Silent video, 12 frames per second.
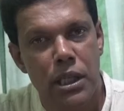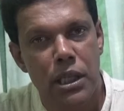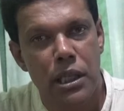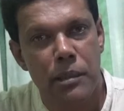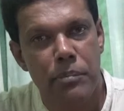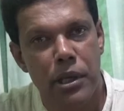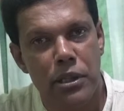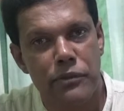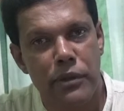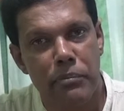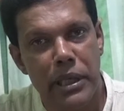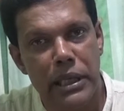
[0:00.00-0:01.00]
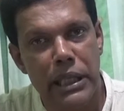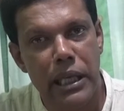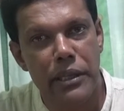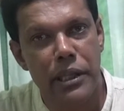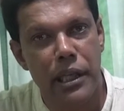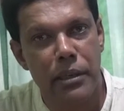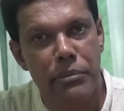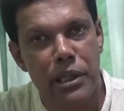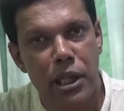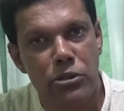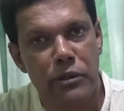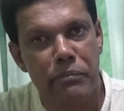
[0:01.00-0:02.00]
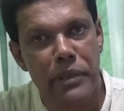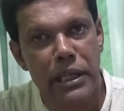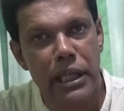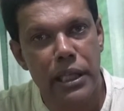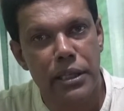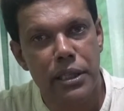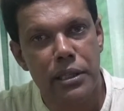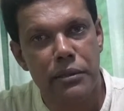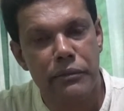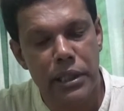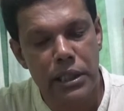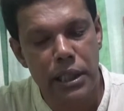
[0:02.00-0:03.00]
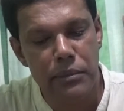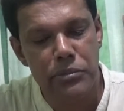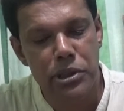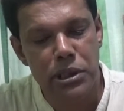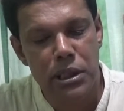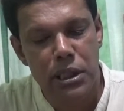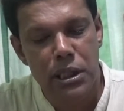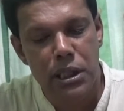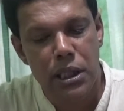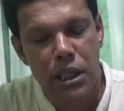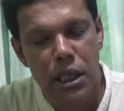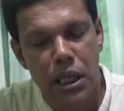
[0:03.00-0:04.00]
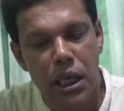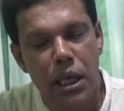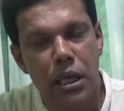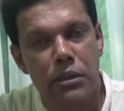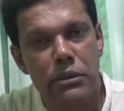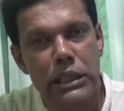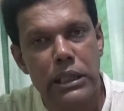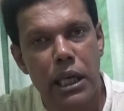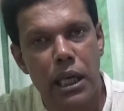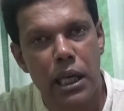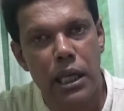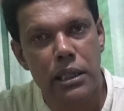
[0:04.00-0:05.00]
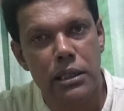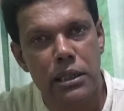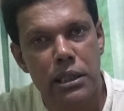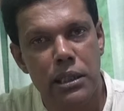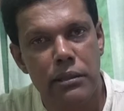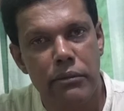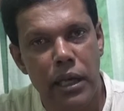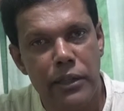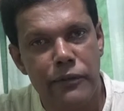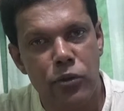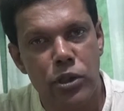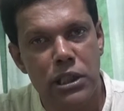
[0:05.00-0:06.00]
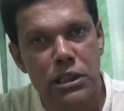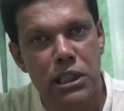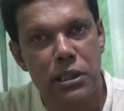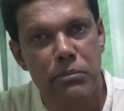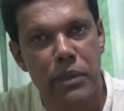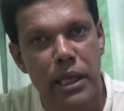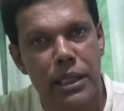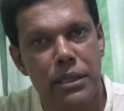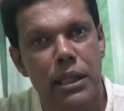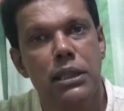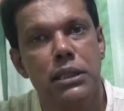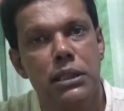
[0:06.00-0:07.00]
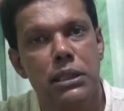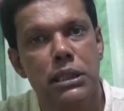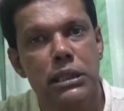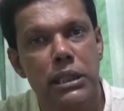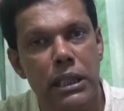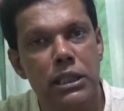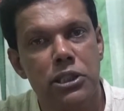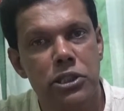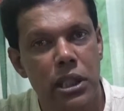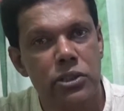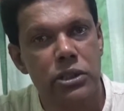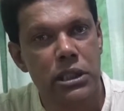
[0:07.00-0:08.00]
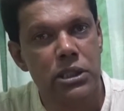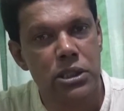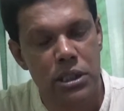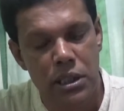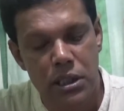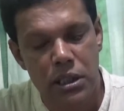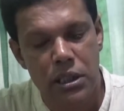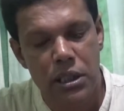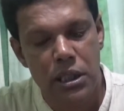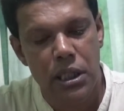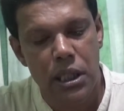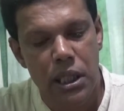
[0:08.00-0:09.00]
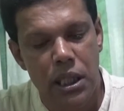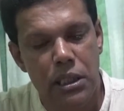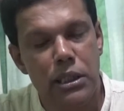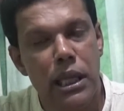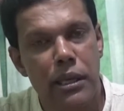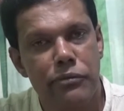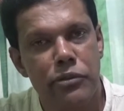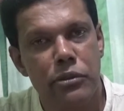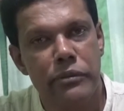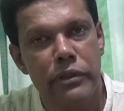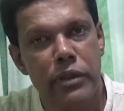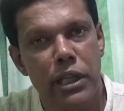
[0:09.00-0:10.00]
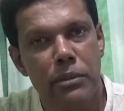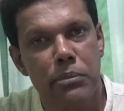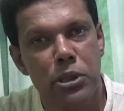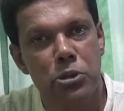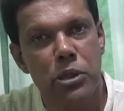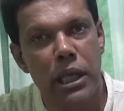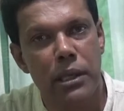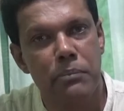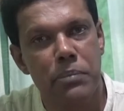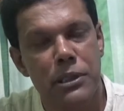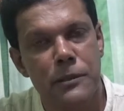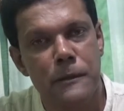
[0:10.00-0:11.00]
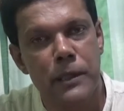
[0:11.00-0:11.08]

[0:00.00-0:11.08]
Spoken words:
apart from many other, out of many other victims, Rita had one focus in mind, that is justice, and therefore we were able to help her.